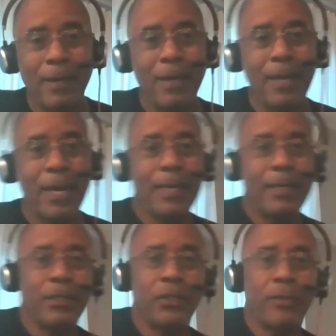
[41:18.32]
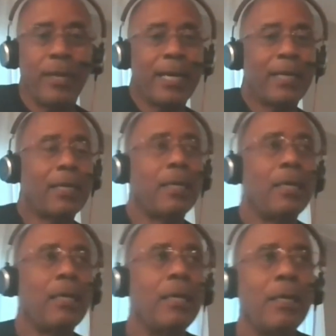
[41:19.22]
I can track
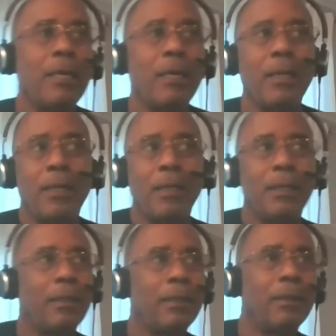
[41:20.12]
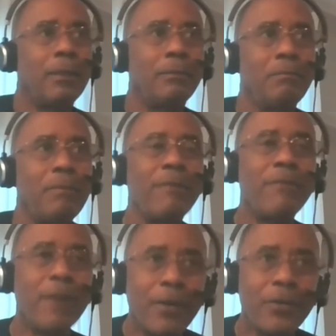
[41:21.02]
my
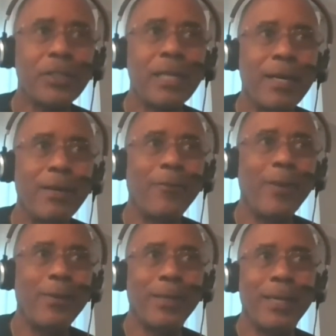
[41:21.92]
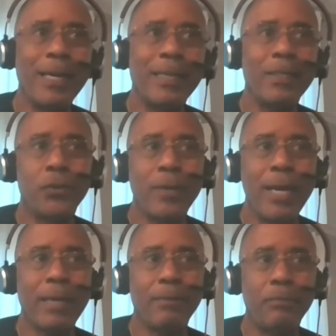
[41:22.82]
father's side of the family. I can
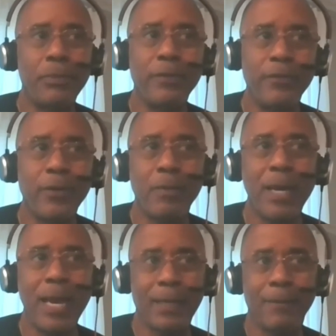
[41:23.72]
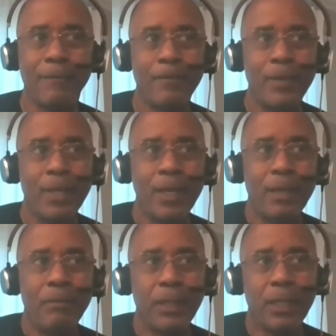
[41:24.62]
track pretty far back,
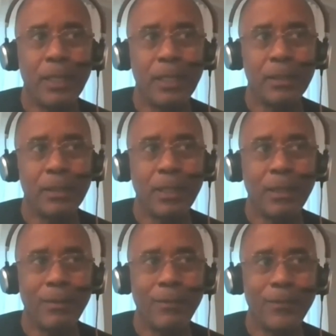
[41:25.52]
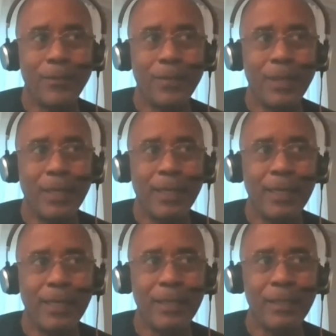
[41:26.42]
because
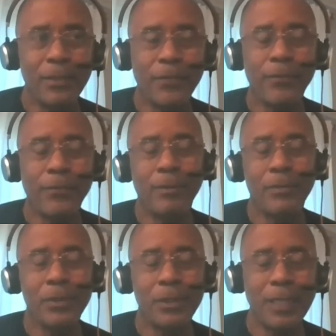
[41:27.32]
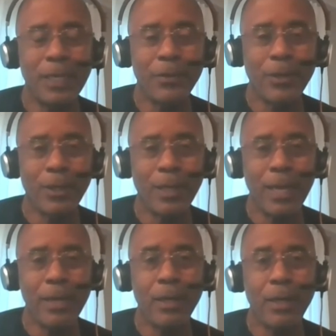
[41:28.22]
he's from South
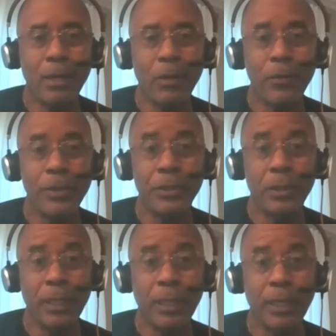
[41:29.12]
Carolina originally,